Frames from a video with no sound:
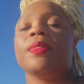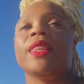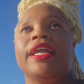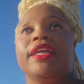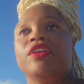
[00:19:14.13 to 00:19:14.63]

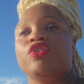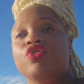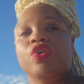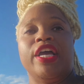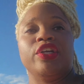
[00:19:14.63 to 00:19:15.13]
Like,
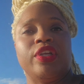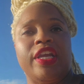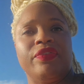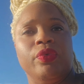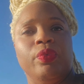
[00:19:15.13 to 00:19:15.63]
you know how
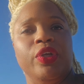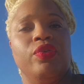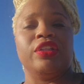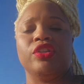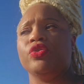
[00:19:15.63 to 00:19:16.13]
every
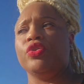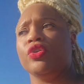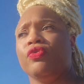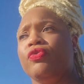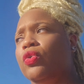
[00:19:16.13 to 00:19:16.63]
week you have to do your
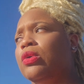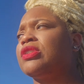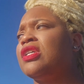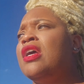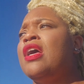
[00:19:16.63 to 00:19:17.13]
little
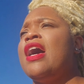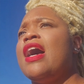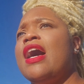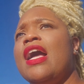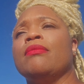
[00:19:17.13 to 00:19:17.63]
forms?
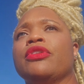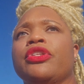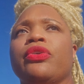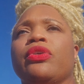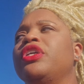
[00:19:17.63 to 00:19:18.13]
I am
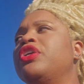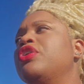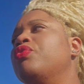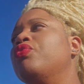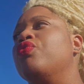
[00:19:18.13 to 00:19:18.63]
literally
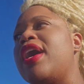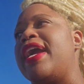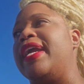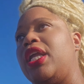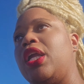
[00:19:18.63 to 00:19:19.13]

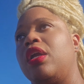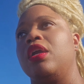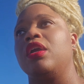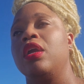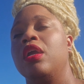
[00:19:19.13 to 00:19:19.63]
writing.
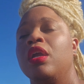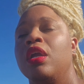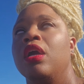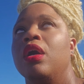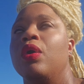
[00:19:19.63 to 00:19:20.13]

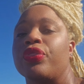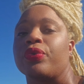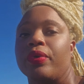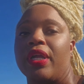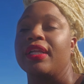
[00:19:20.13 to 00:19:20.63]

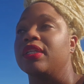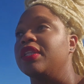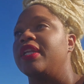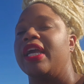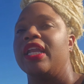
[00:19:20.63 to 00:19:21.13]
Three, like, the
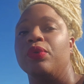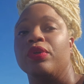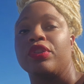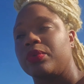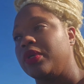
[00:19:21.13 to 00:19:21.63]
other day I had to do
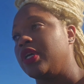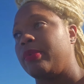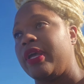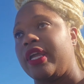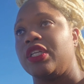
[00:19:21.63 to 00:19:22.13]
a
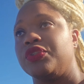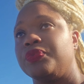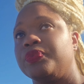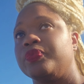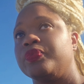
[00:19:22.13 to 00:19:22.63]
300 page.
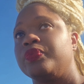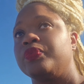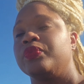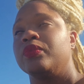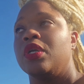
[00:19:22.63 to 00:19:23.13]

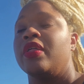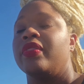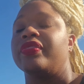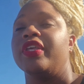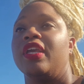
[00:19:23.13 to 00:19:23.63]

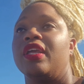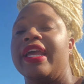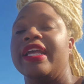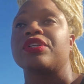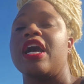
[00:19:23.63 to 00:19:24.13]
Then I
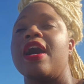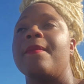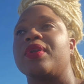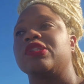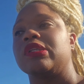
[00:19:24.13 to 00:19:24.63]
had to
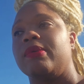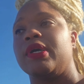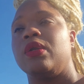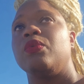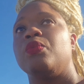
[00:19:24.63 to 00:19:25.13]
comment on
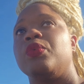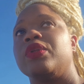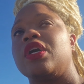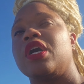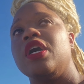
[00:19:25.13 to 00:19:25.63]
somebody
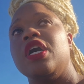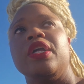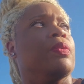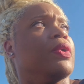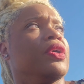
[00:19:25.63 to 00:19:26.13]
with
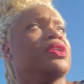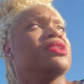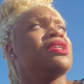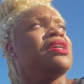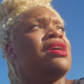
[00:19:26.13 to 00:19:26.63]
100
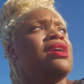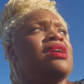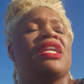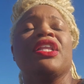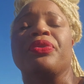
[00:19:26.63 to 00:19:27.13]
words.
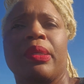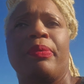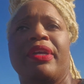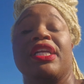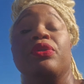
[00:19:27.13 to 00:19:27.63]
Not 300
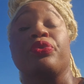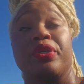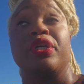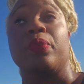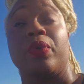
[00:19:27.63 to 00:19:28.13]
pages, I had to do
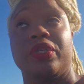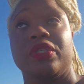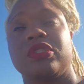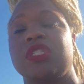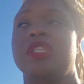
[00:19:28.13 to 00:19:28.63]
300 words, I